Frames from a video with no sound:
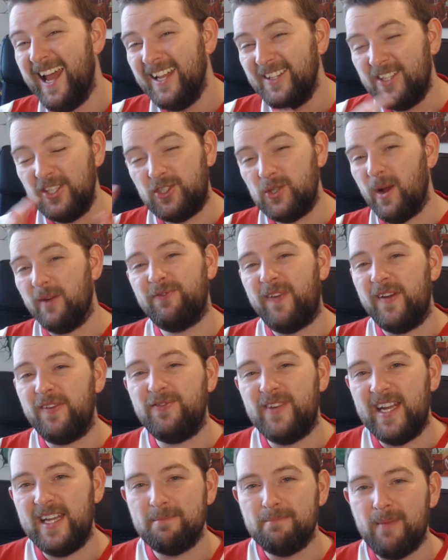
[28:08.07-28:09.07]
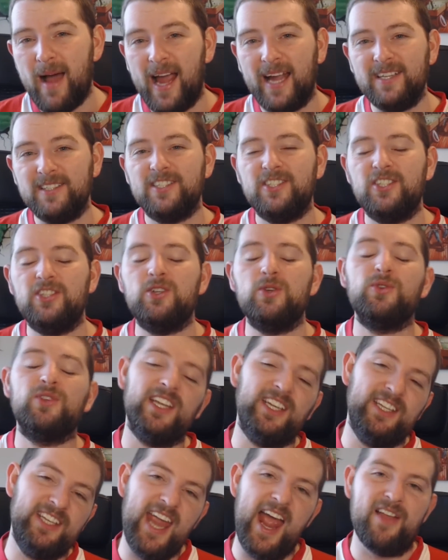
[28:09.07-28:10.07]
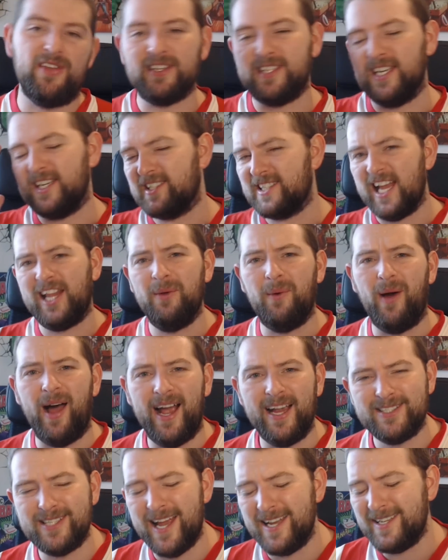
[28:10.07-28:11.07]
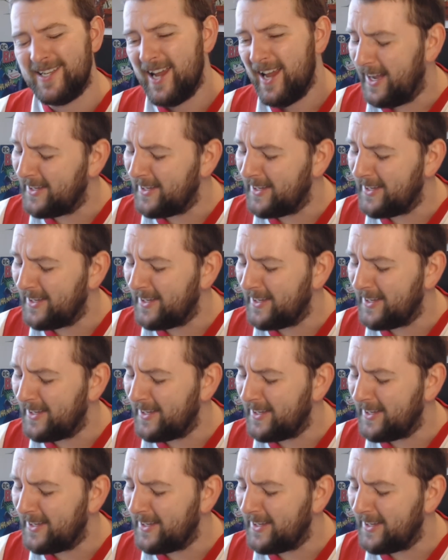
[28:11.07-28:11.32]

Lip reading: Did you have 15 in mind? Do you think, yeah, that's exactly what I said,